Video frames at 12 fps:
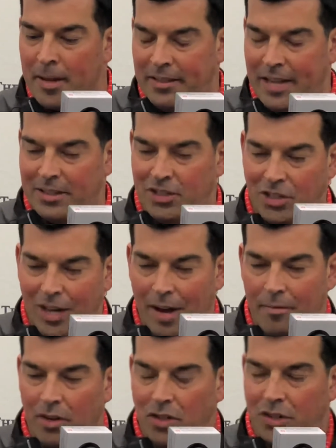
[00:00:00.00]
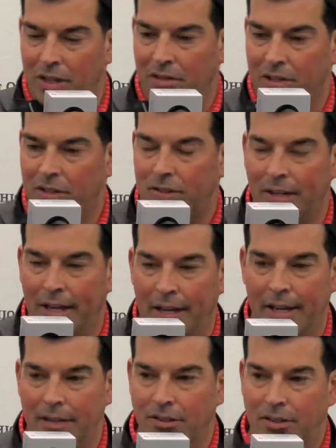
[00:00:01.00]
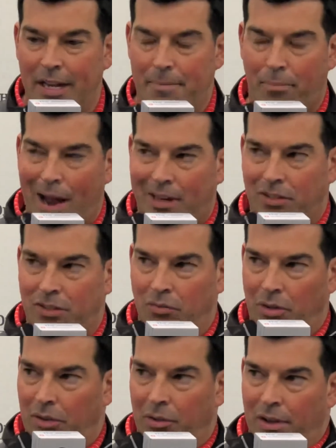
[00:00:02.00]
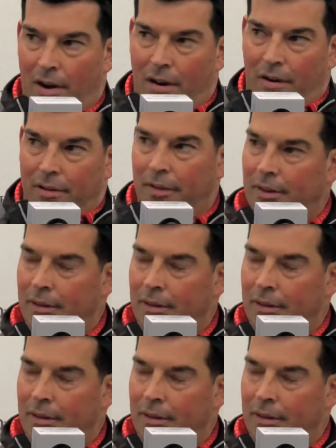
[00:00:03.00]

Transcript: He takes the job very serious, and he practices really, really hard.